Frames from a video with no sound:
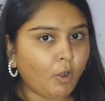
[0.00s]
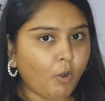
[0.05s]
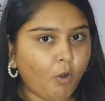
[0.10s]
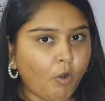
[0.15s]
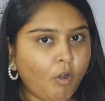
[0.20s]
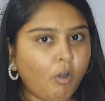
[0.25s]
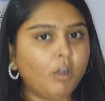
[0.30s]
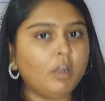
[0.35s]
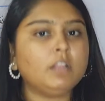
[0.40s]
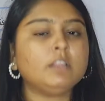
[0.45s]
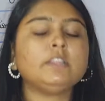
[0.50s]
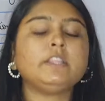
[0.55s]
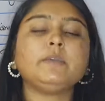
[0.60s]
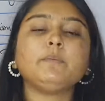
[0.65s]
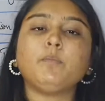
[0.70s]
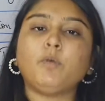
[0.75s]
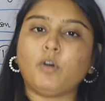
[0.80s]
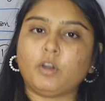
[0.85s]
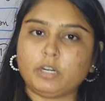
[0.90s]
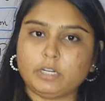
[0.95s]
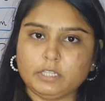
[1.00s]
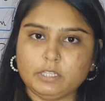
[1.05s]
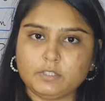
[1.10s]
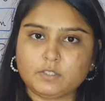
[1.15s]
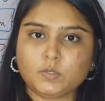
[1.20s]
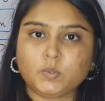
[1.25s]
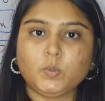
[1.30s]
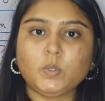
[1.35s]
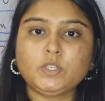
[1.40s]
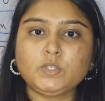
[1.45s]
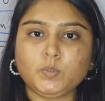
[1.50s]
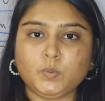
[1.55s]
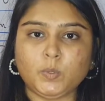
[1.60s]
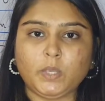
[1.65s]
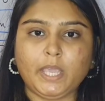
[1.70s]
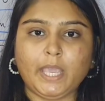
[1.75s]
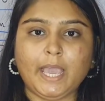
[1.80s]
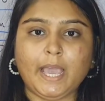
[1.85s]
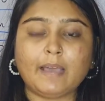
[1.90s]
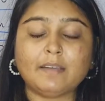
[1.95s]
all the models which
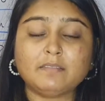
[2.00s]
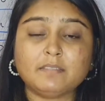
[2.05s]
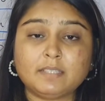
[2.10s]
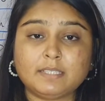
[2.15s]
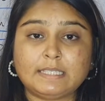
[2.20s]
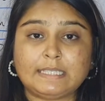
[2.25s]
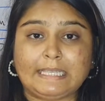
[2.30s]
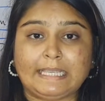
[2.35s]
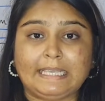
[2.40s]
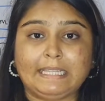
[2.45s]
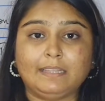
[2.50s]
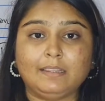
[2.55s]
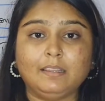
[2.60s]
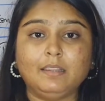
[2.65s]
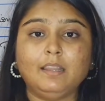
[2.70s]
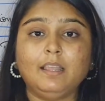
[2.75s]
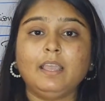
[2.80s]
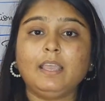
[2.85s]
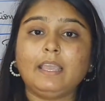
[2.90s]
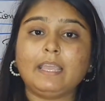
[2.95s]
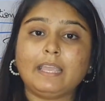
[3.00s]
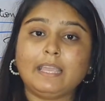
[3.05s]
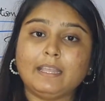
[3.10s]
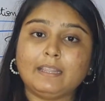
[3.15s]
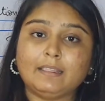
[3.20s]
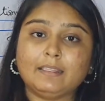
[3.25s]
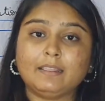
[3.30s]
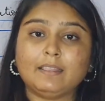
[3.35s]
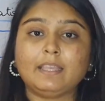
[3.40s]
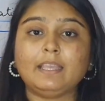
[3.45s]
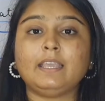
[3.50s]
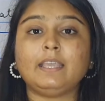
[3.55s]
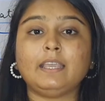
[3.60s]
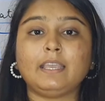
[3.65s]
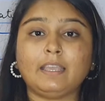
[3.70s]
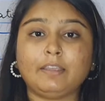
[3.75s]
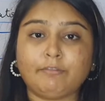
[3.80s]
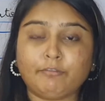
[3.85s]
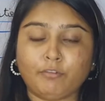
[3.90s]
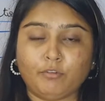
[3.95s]
we have seen in
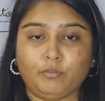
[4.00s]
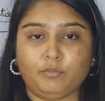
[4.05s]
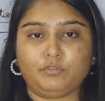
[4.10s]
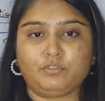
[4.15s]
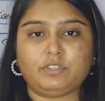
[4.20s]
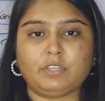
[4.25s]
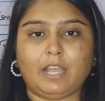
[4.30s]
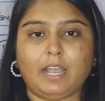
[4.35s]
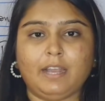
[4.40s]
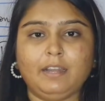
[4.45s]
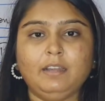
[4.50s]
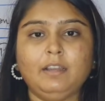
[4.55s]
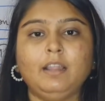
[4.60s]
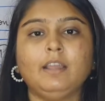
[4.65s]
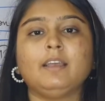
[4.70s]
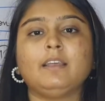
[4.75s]
the flowchart,